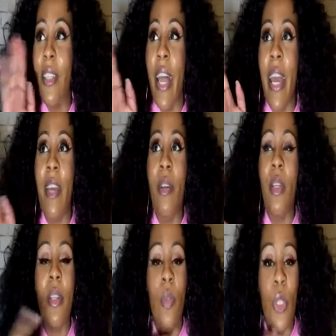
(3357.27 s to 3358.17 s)
like
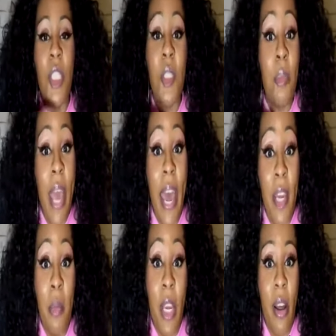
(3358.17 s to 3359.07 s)
which is
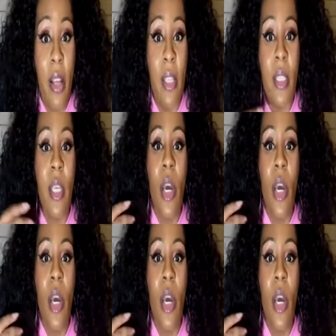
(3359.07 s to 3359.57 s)
bad because